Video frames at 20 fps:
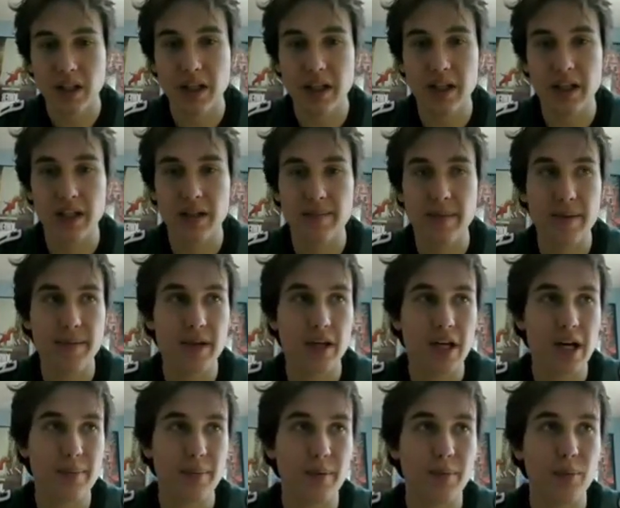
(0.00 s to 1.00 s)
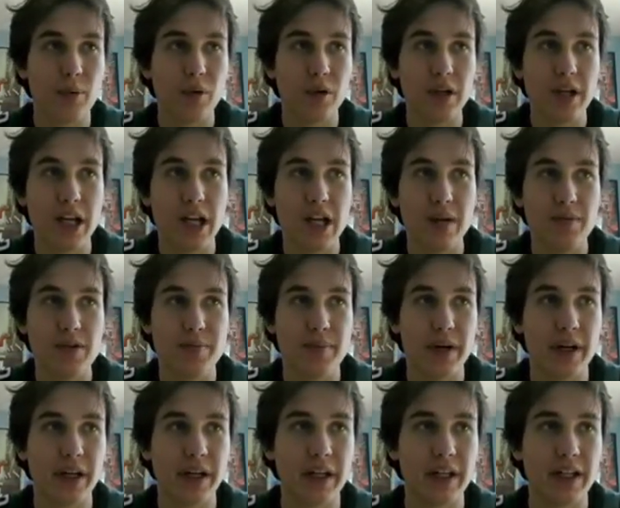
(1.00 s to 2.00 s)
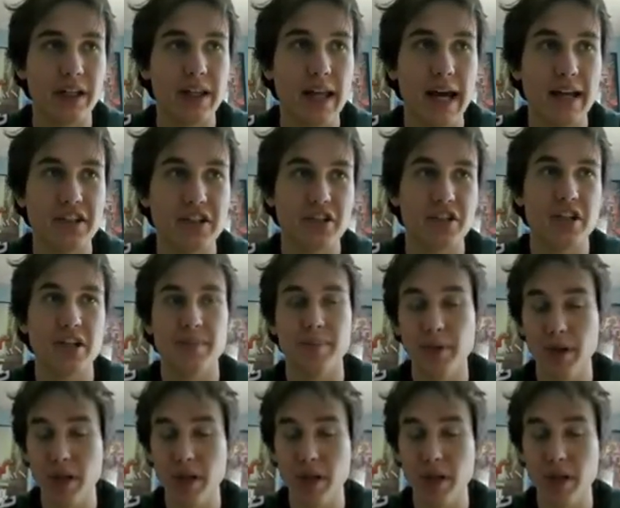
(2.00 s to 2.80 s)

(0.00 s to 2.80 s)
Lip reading: Maybe a couple more games, but like that's just going to